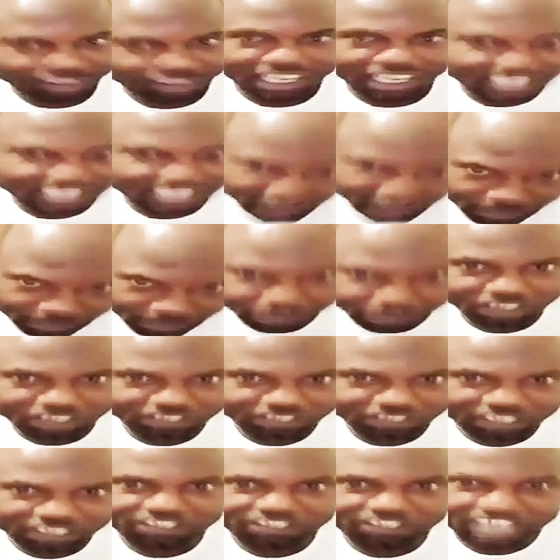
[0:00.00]
little grass them
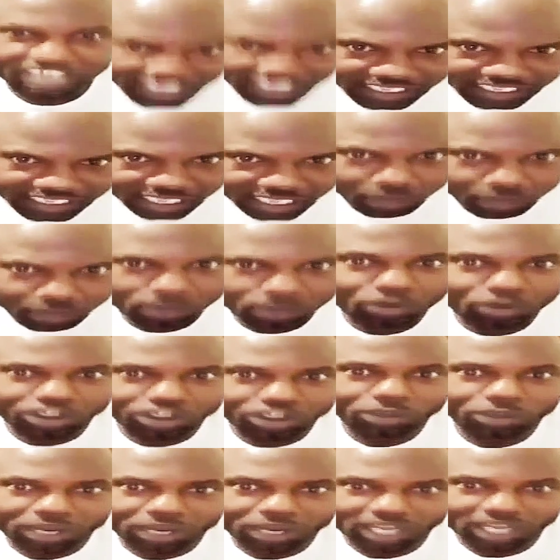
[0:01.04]
for you $40.
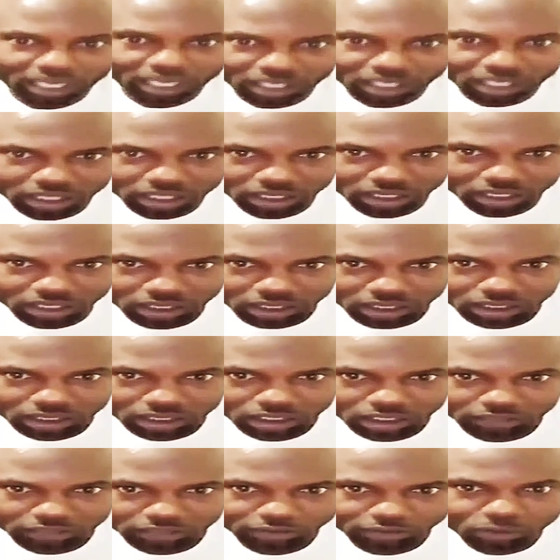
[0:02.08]
What more you want?
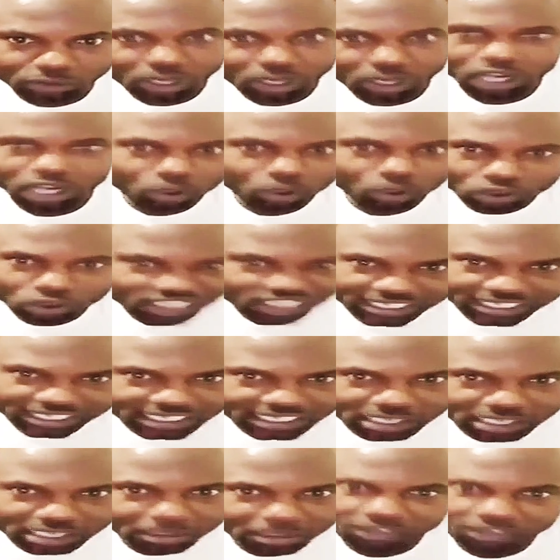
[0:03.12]
If you want
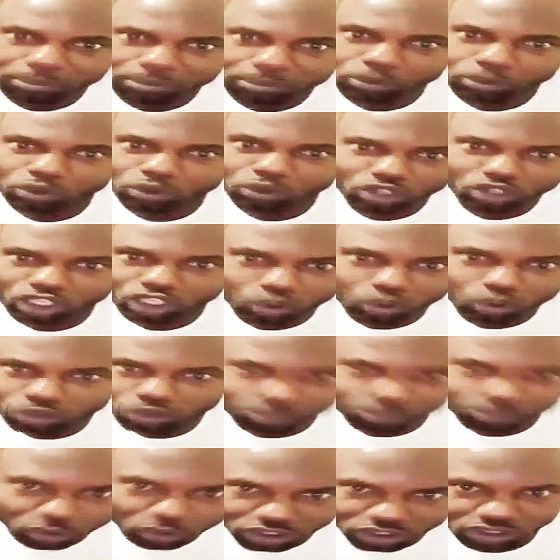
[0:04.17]
good things then you have to put
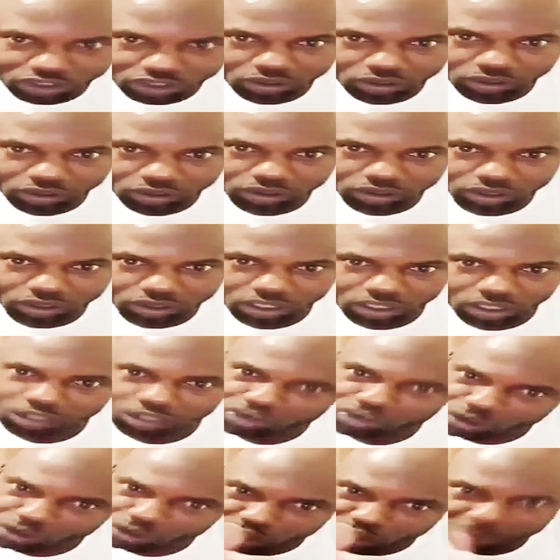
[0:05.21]
out your good money.
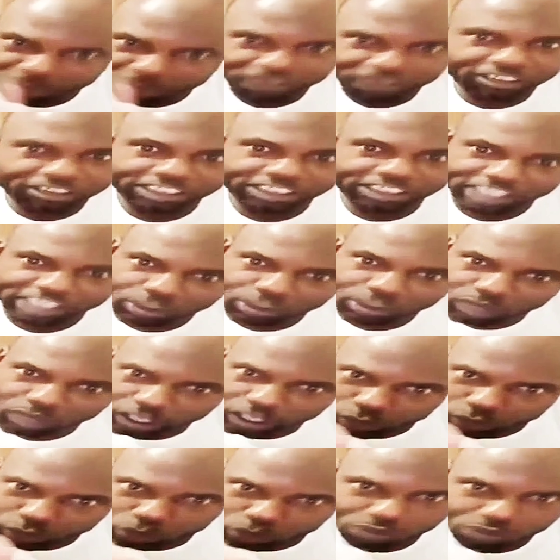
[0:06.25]
So no come a foreign
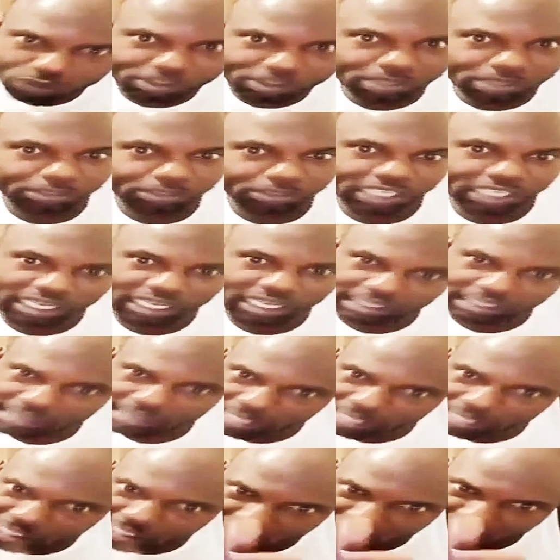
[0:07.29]
and want to use people
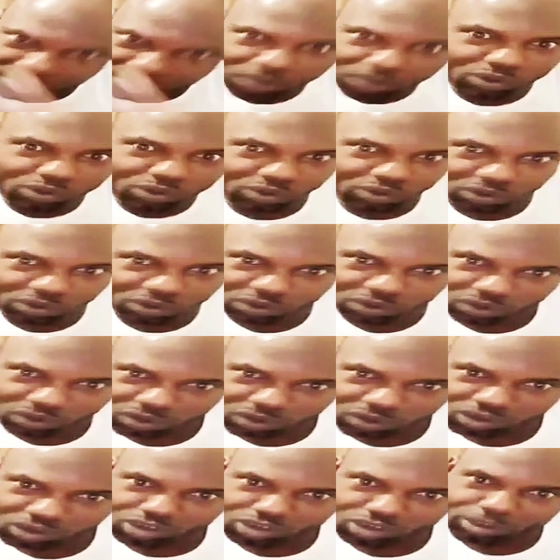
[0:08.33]
dog. You see some
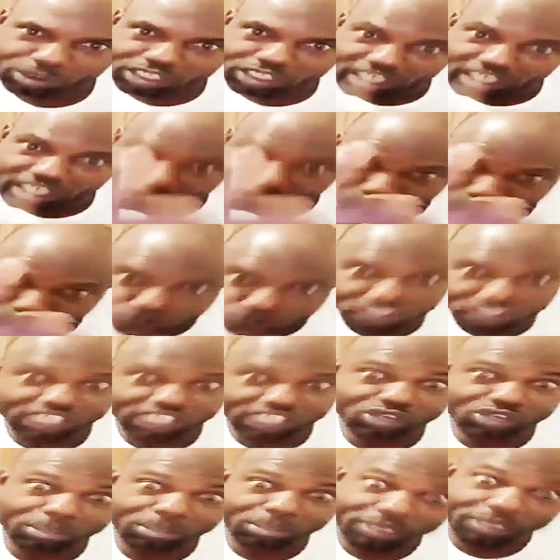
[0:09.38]
uno, someone a
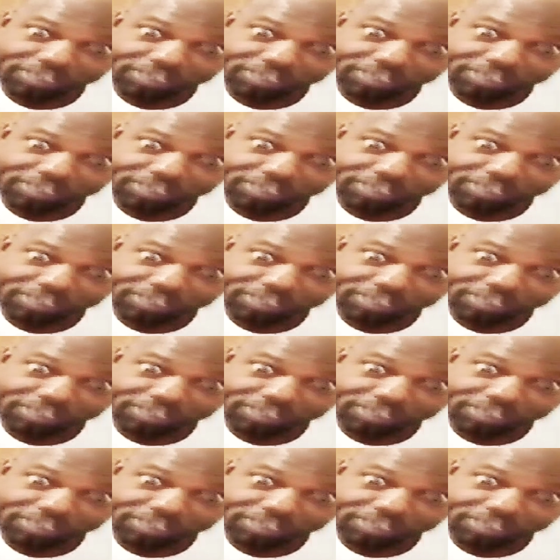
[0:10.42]
pussy